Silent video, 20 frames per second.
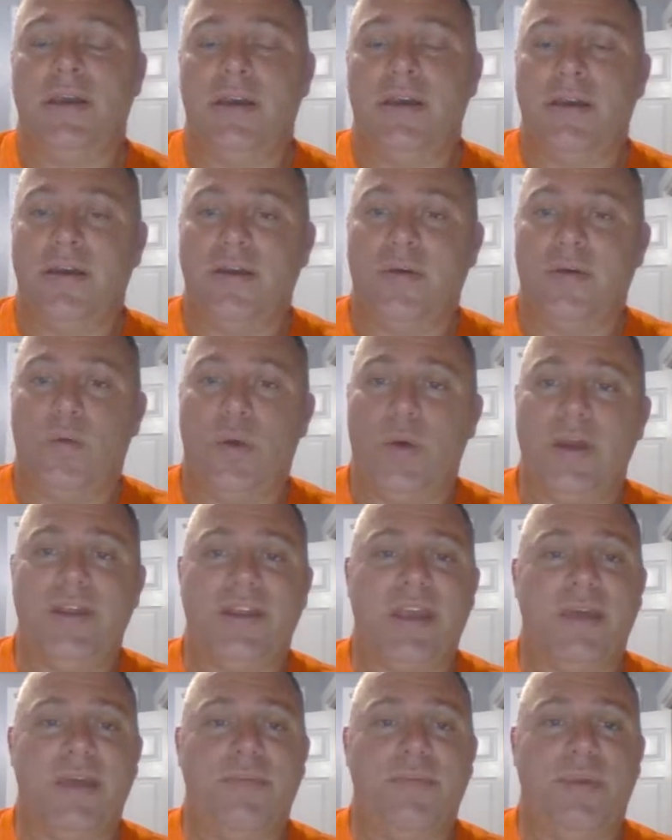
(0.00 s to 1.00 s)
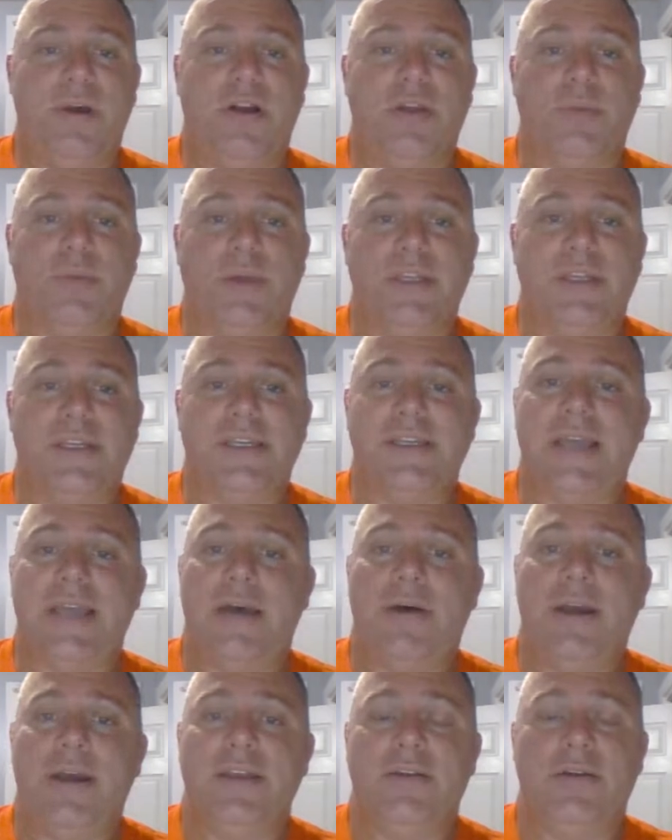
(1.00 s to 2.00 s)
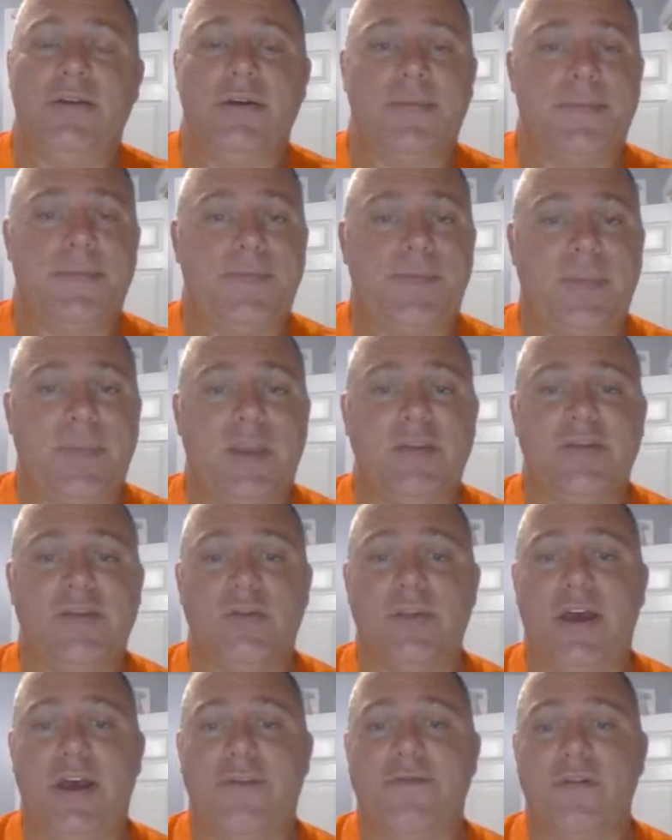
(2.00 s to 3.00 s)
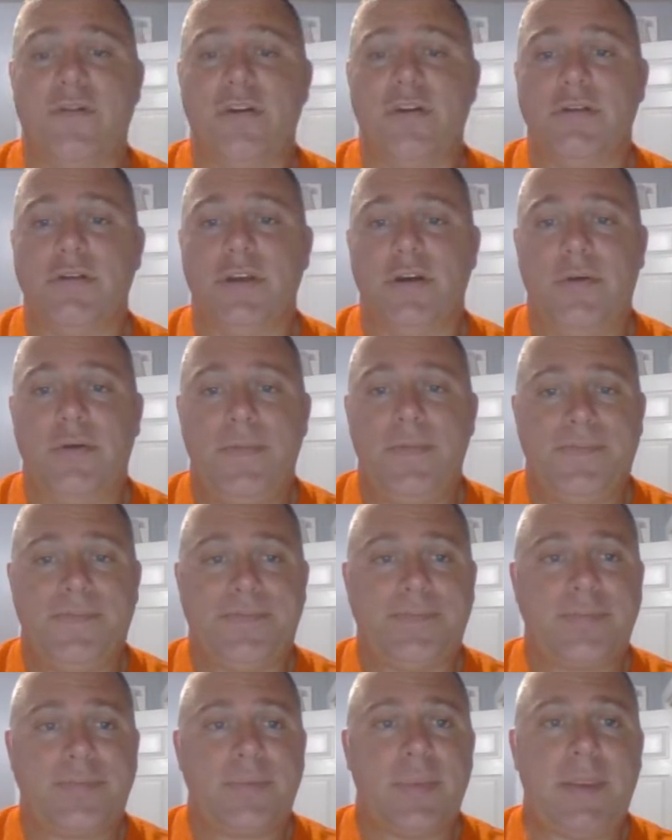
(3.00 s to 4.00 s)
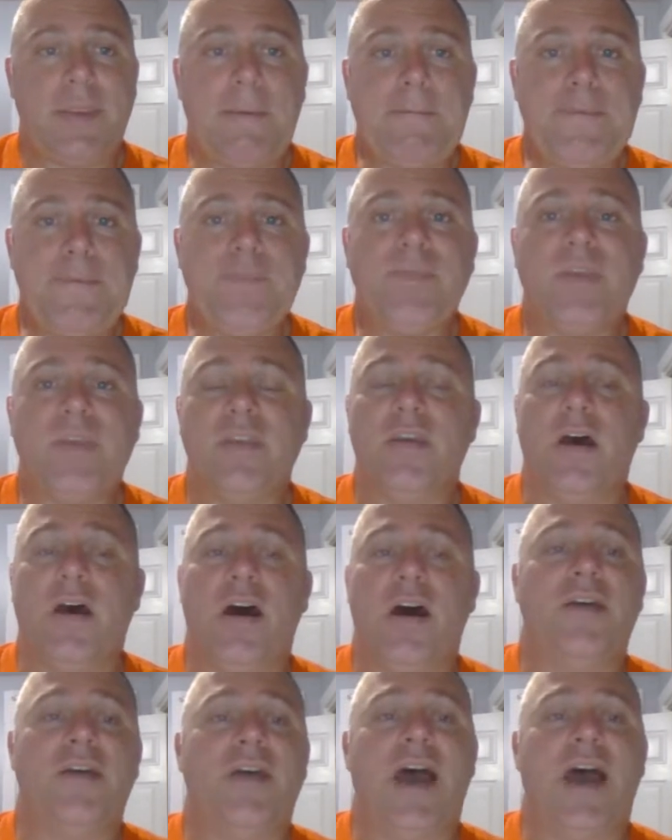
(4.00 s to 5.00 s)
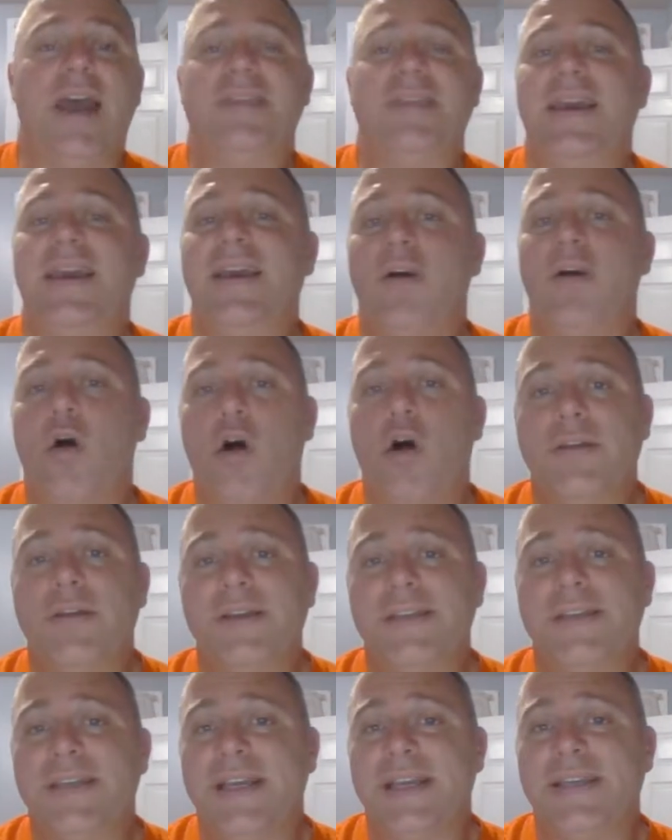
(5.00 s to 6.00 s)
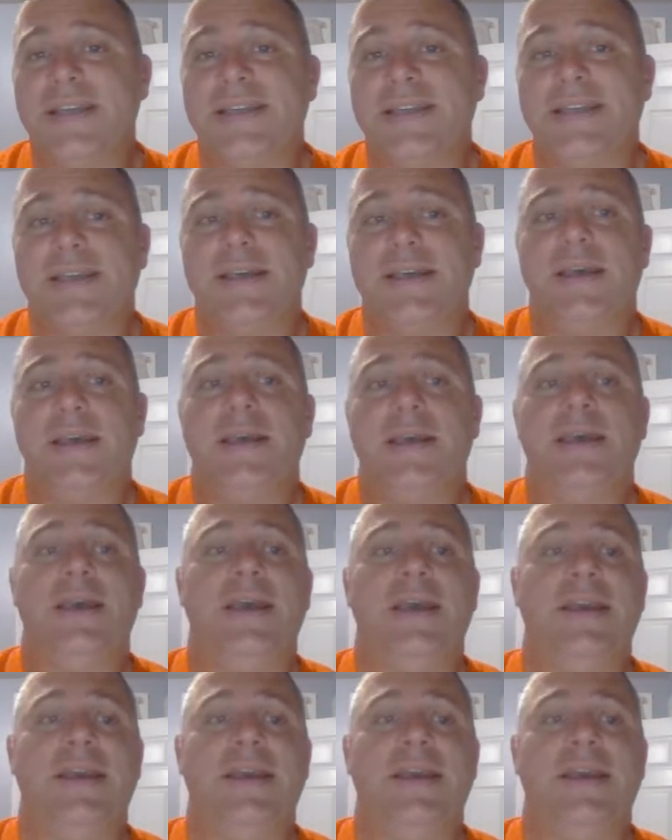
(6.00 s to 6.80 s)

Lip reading: way that they build, but this is how I do it. So without further ado, I take all these things into